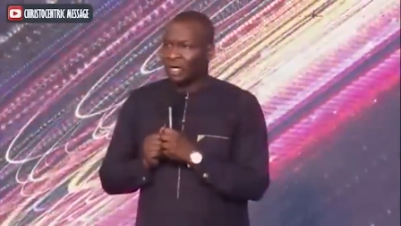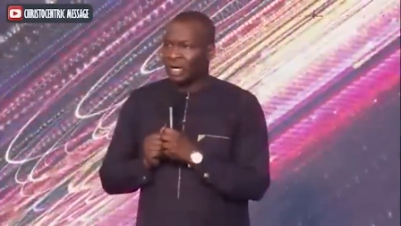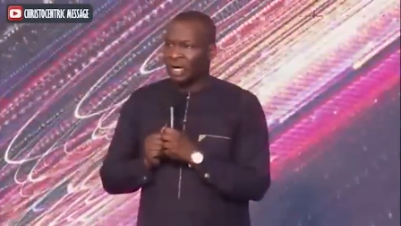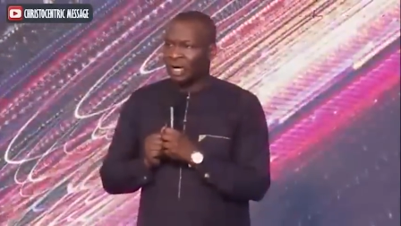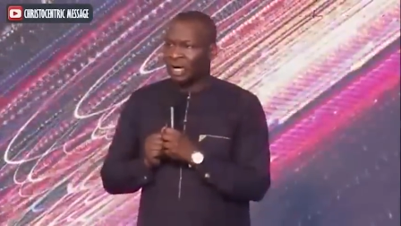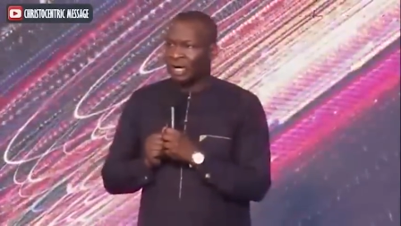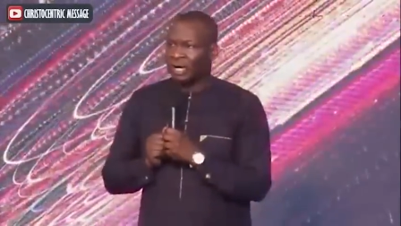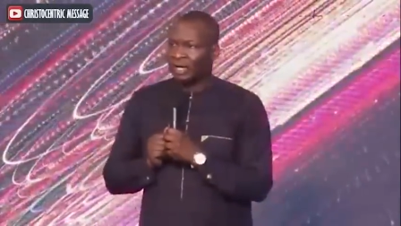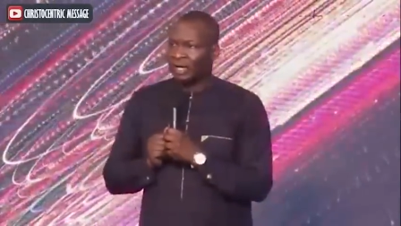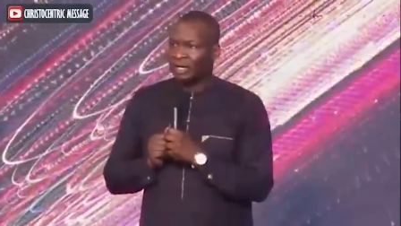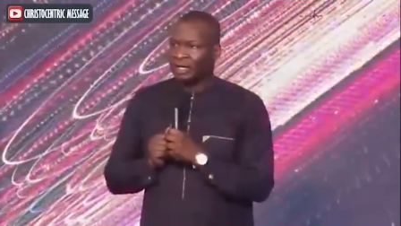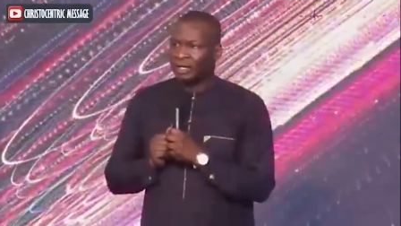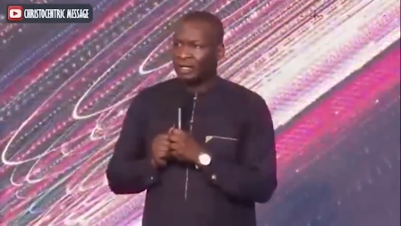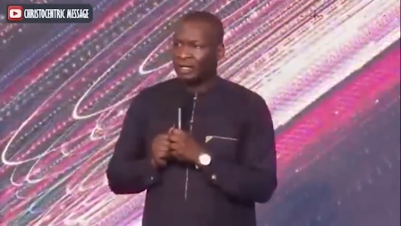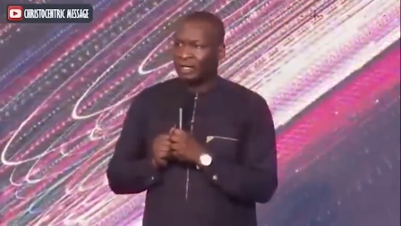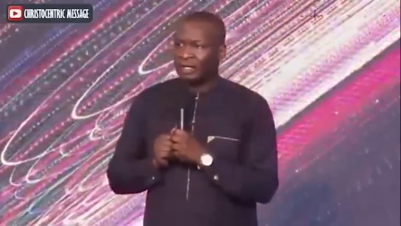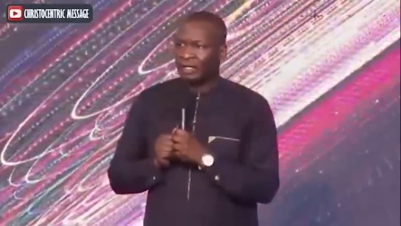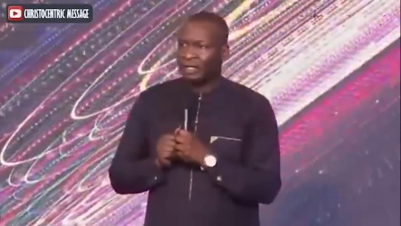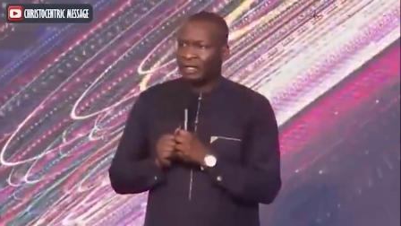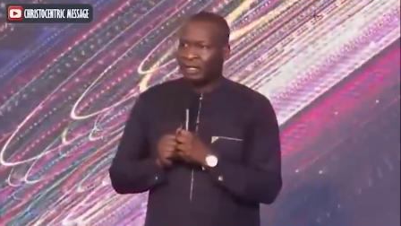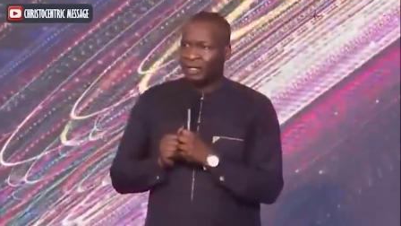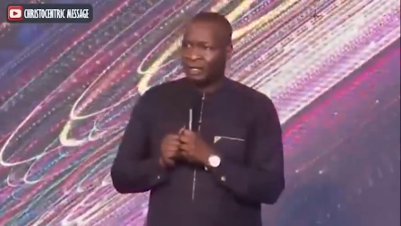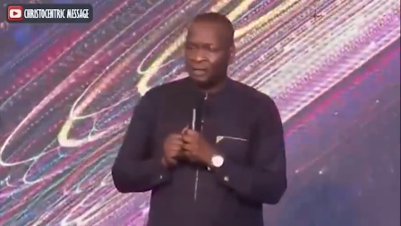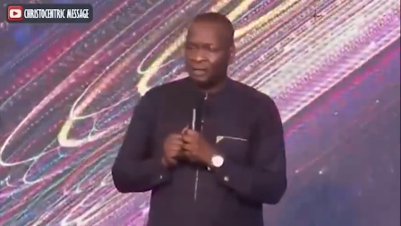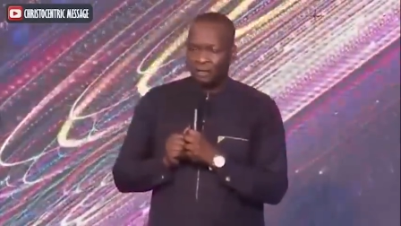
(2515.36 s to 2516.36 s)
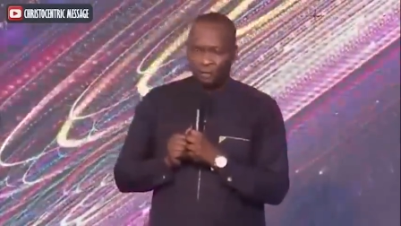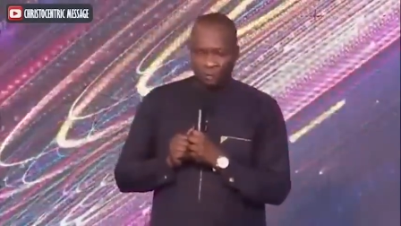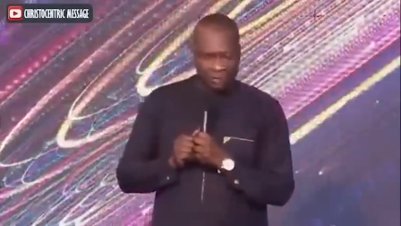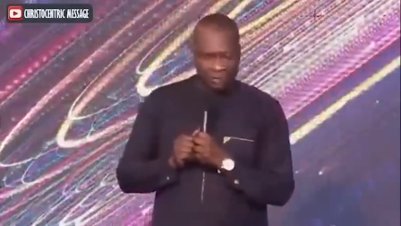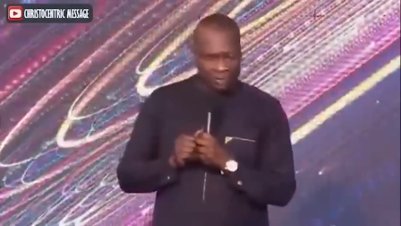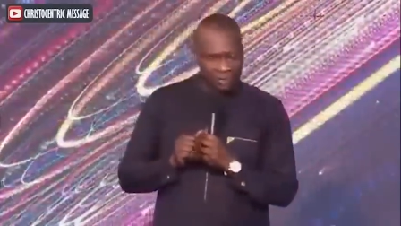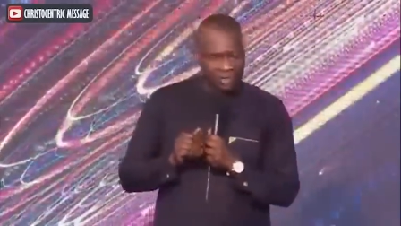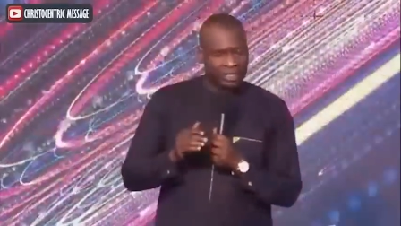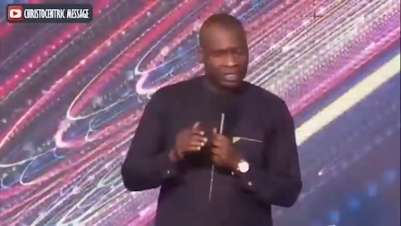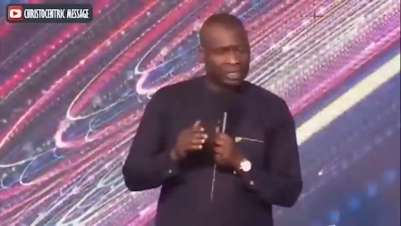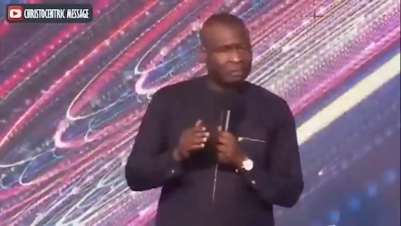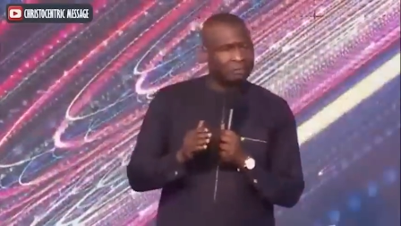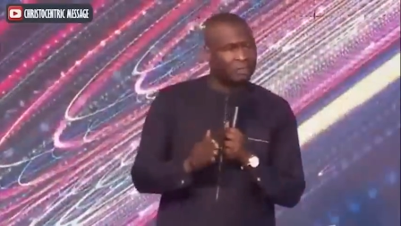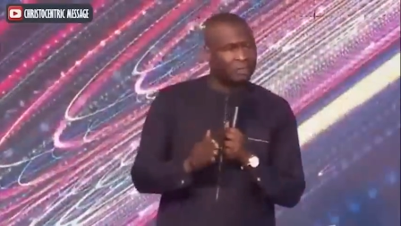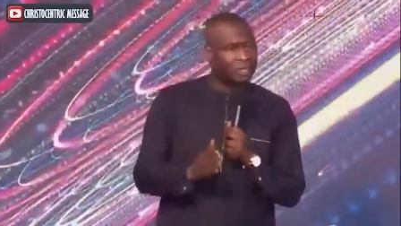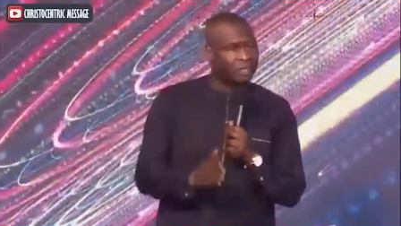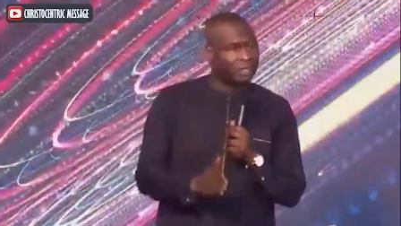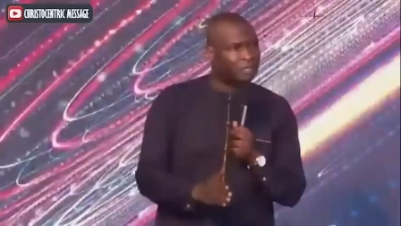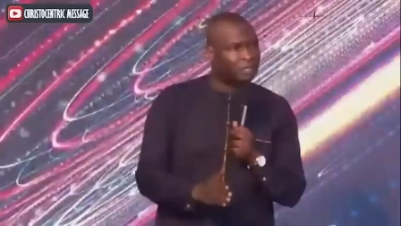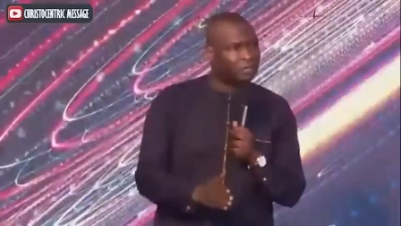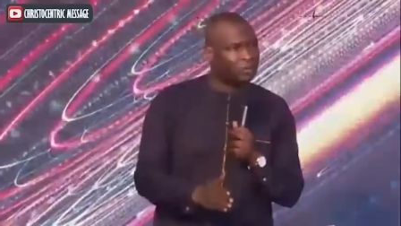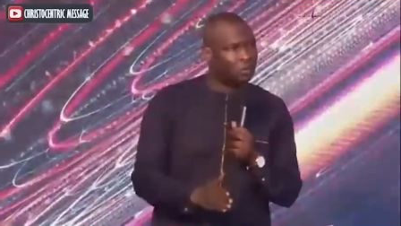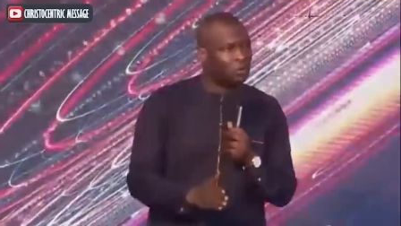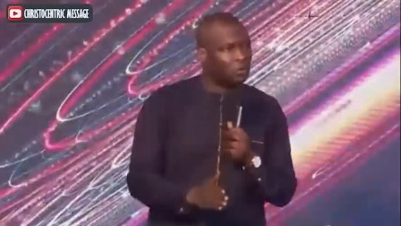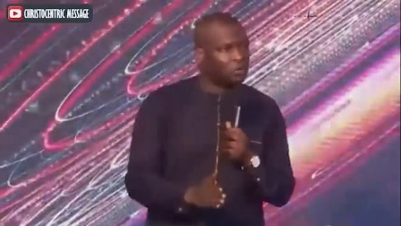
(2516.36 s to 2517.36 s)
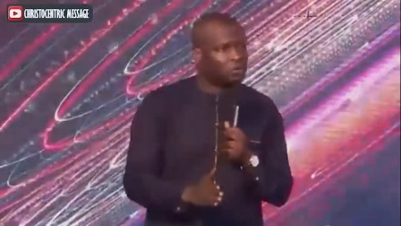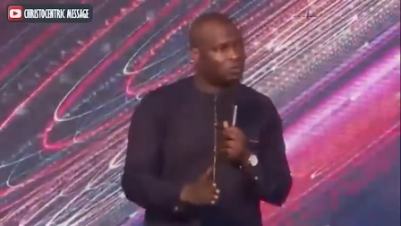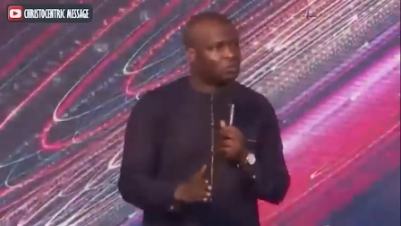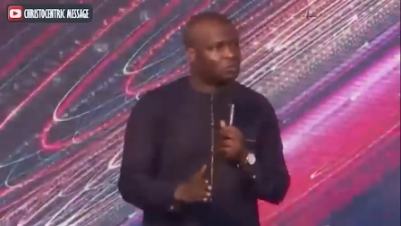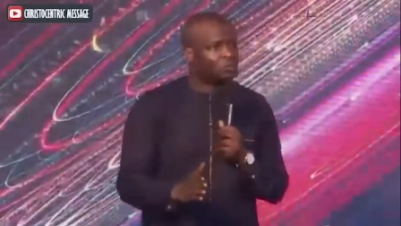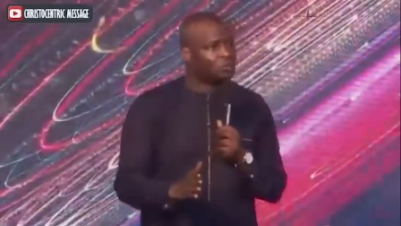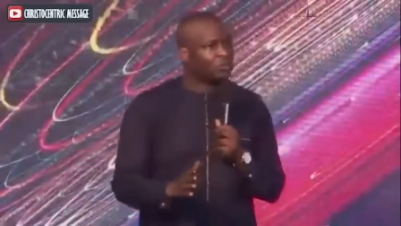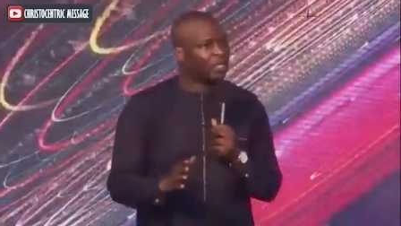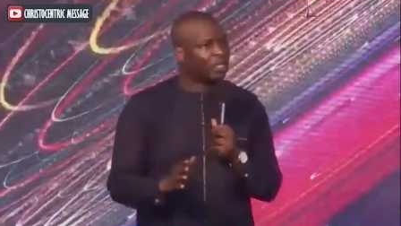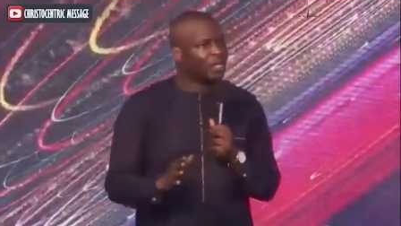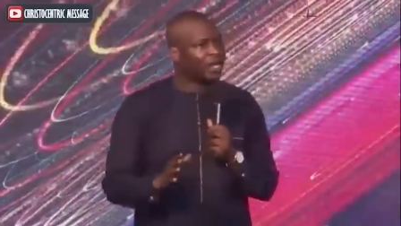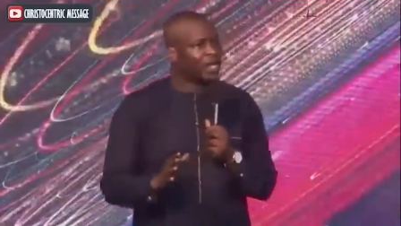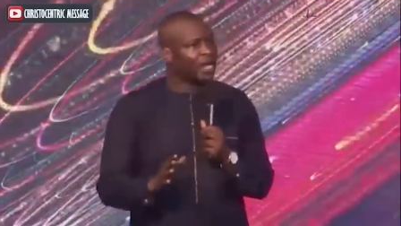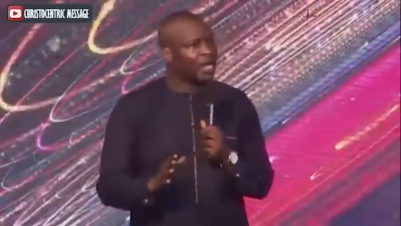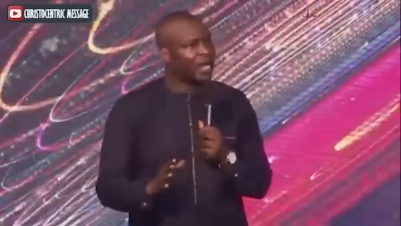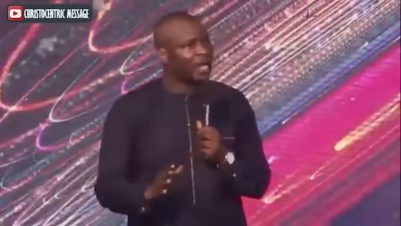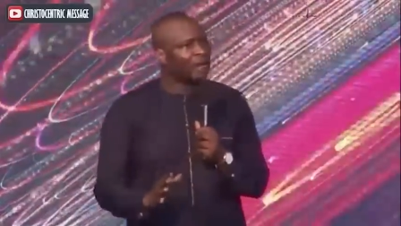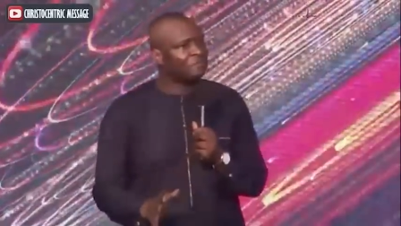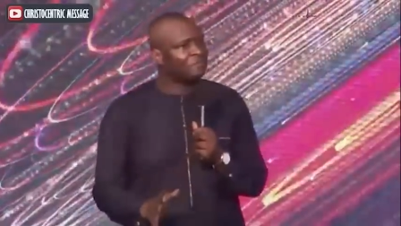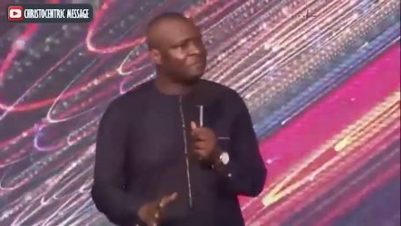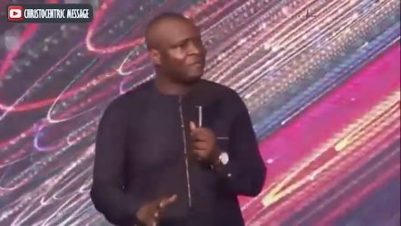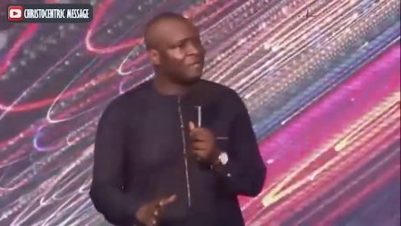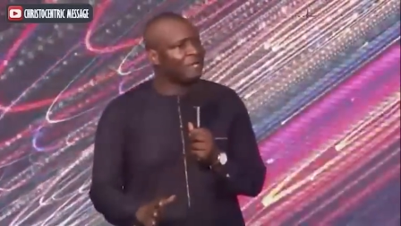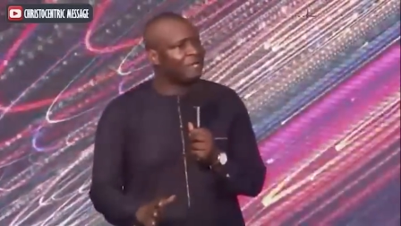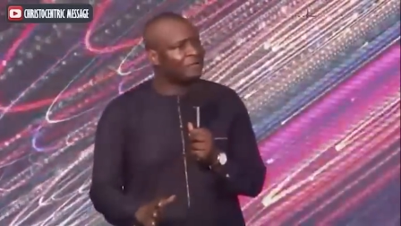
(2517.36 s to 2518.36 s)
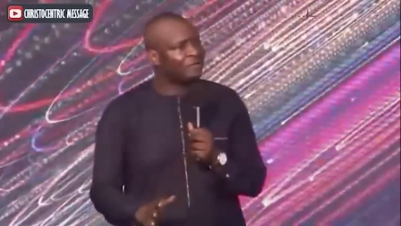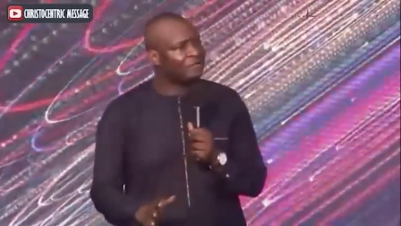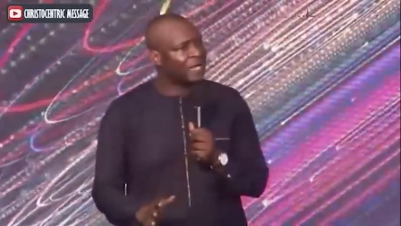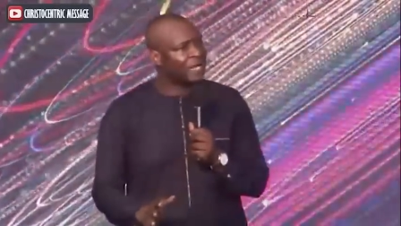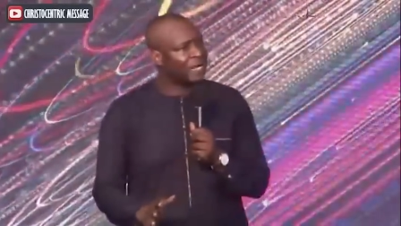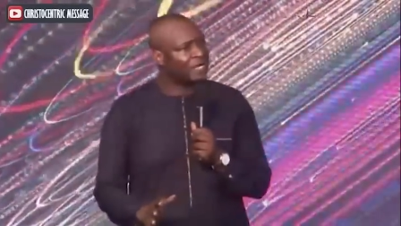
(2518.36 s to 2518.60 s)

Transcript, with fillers: And within the minute or two that I have left,